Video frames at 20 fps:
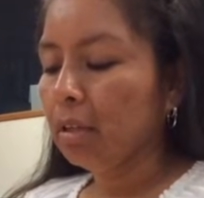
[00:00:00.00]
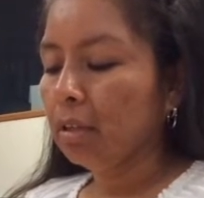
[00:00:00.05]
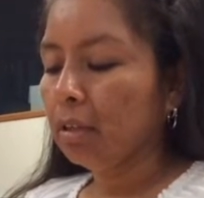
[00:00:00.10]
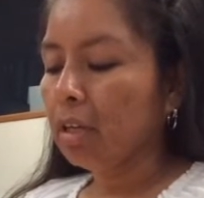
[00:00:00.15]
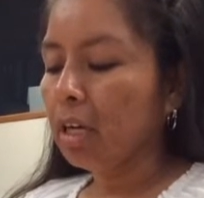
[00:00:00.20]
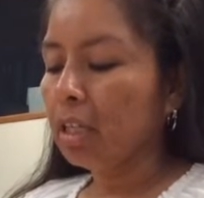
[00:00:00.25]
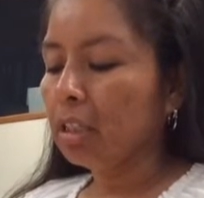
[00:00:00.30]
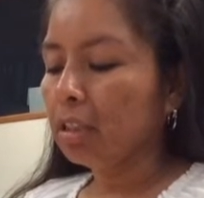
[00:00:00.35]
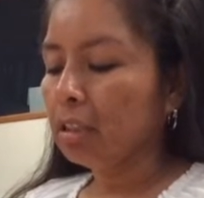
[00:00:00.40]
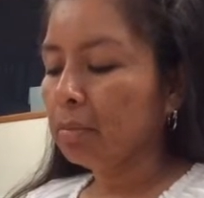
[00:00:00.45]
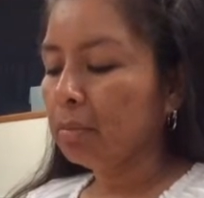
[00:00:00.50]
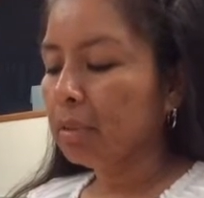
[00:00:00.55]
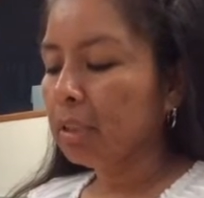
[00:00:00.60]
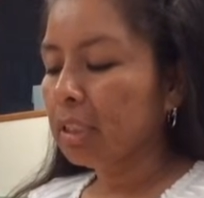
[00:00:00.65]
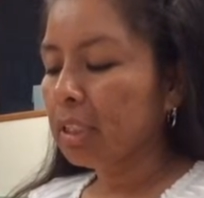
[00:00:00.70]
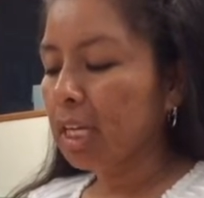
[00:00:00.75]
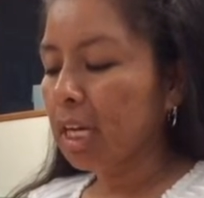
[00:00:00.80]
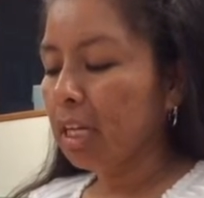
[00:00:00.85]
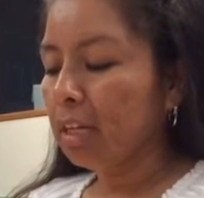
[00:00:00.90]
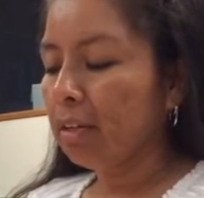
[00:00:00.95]
costume
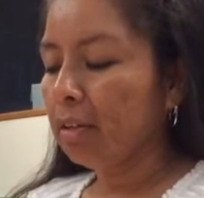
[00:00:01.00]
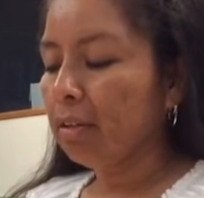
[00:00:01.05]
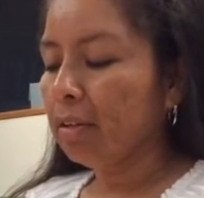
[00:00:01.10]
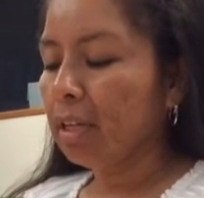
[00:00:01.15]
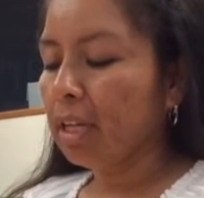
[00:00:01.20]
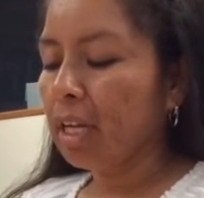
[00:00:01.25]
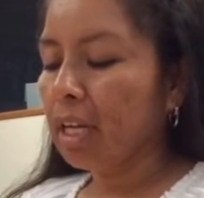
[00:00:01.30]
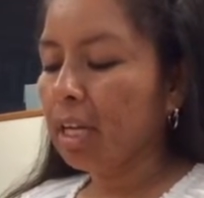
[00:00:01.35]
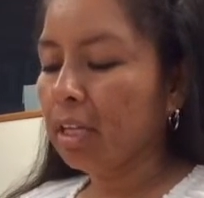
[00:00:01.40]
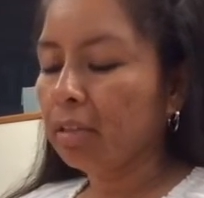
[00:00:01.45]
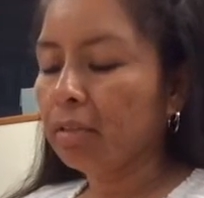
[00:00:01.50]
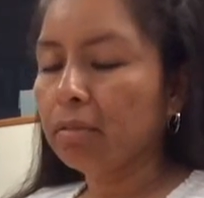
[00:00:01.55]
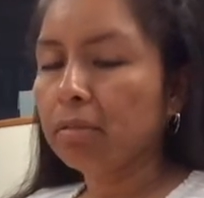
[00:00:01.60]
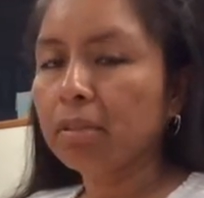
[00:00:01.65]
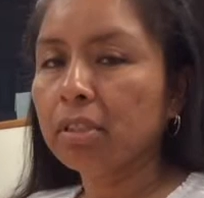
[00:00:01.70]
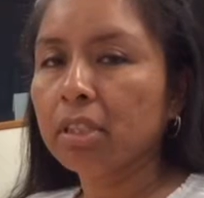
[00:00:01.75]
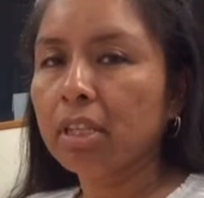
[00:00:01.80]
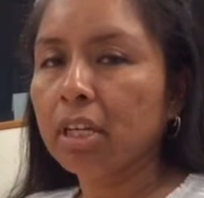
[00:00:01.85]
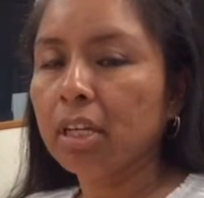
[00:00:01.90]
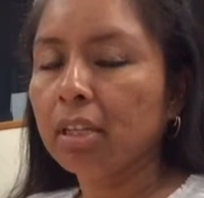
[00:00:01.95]
designer Diane
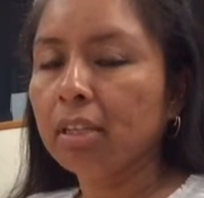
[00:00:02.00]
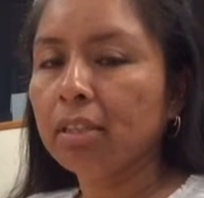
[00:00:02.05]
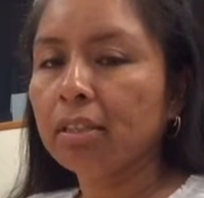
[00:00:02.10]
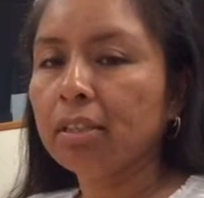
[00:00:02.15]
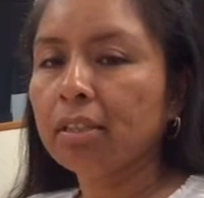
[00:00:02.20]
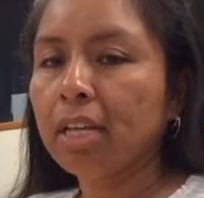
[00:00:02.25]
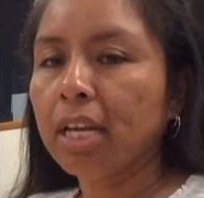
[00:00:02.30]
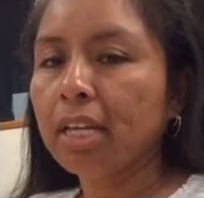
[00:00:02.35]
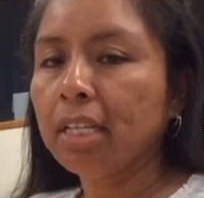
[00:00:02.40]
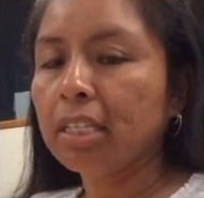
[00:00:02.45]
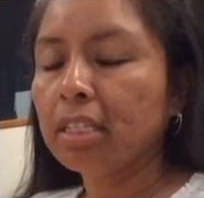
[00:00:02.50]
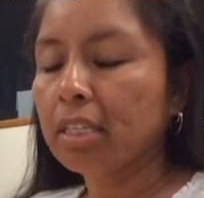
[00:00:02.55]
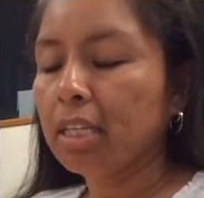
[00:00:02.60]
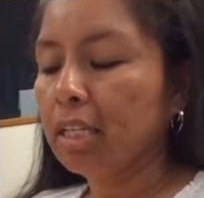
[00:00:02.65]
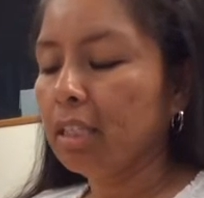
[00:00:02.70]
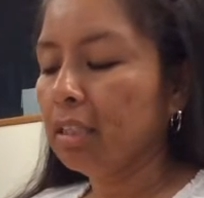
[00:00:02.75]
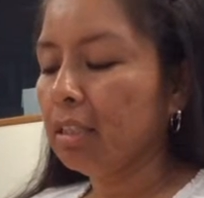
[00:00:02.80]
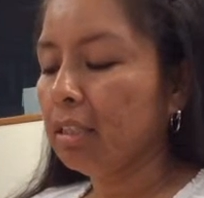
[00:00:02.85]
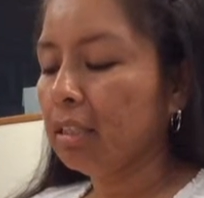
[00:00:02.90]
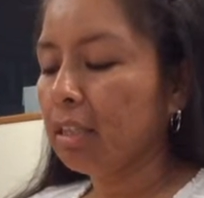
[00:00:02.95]
Gonzalez, and
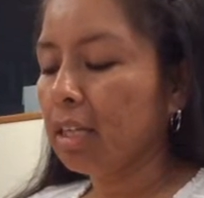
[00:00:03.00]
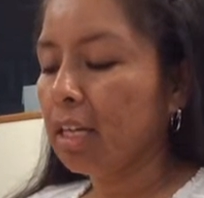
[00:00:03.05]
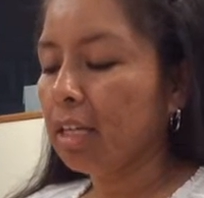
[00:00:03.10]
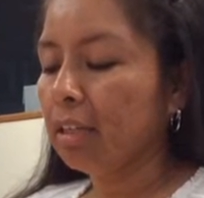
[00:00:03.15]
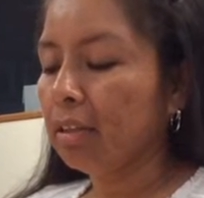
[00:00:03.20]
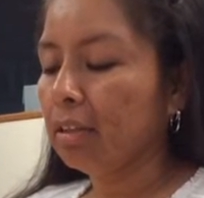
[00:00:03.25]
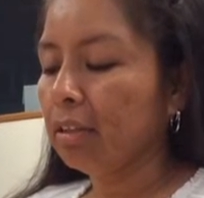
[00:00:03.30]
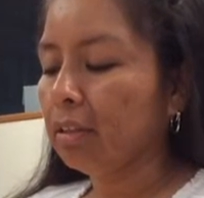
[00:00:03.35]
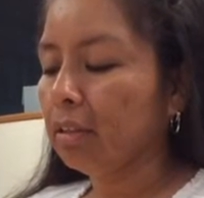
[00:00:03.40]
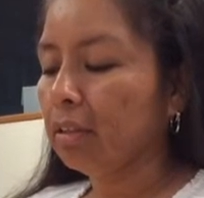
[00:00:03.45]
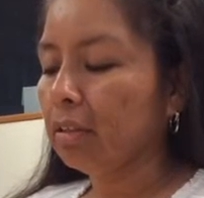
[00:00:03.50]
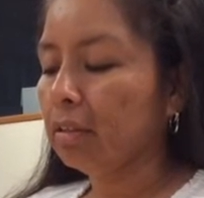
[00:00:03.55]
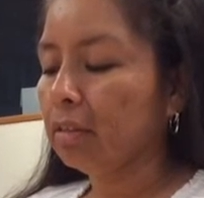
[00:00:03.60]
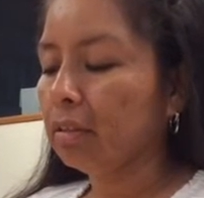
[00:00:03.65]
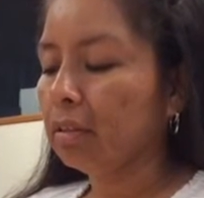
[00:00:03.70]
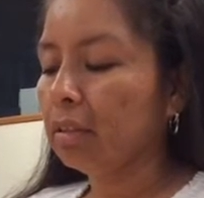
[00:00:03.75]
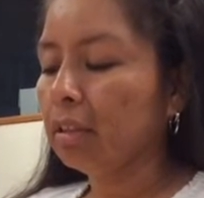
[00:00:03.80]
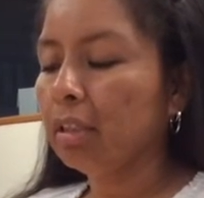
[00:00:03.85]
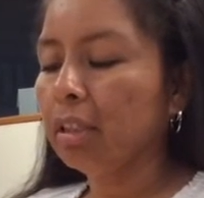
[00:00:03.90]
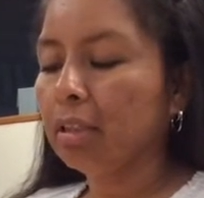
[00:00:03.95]
set designer
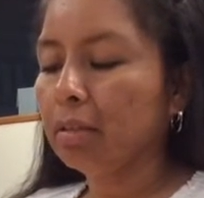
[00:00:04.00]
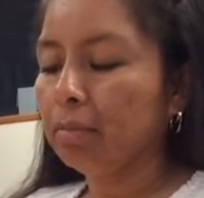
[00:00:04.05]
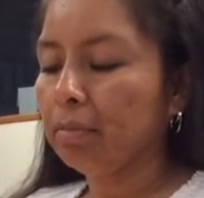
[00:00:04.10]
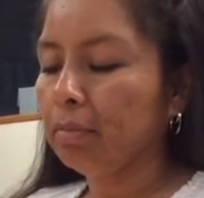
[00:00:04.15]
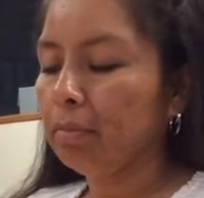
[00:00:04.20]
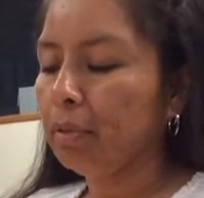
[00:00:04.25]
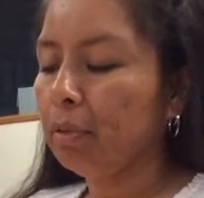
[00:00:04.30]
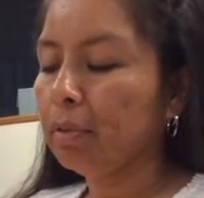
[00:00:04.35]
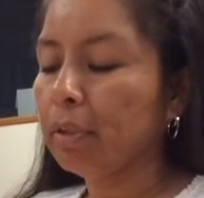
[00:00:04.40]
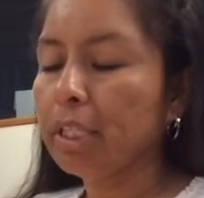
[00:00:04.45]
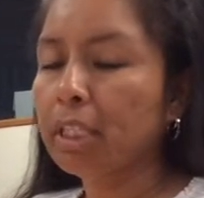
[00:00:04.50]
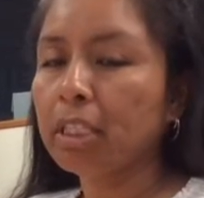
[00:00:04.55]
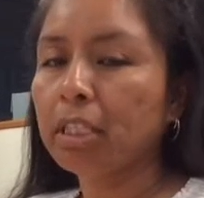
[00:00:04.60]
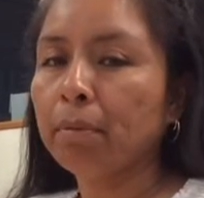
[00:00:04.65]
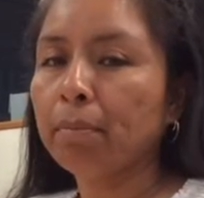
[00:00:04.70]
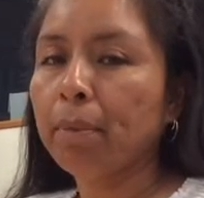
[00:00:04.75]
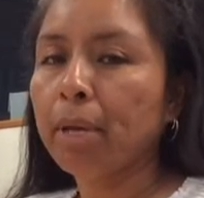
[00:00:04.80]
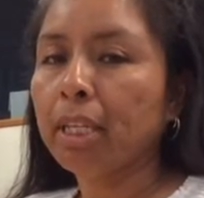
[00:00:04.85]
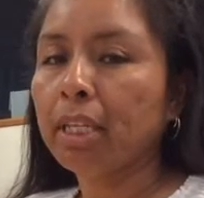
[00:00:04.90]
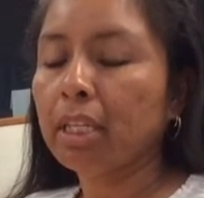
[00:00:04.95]
Larissa
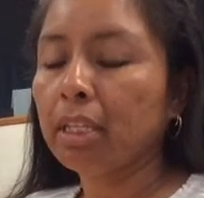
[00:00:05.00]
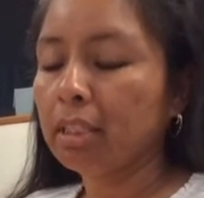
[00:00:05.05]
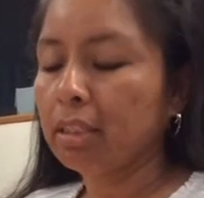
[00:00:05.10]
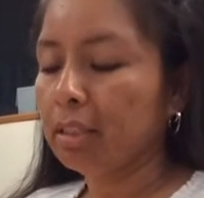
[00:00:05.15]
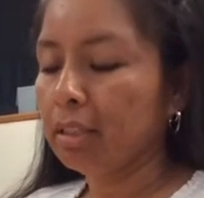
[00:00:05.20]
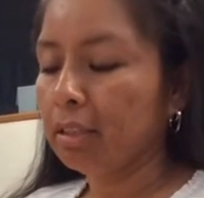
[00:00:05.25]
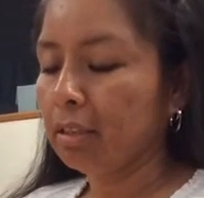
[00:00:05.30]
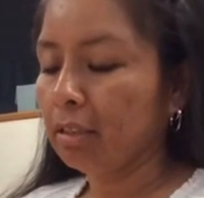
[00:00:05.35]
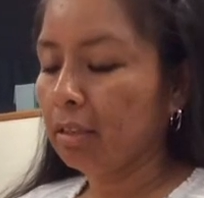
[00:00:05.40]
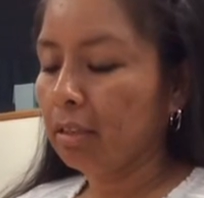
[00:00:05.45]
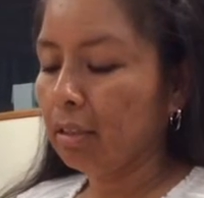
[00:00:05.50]
Mendez.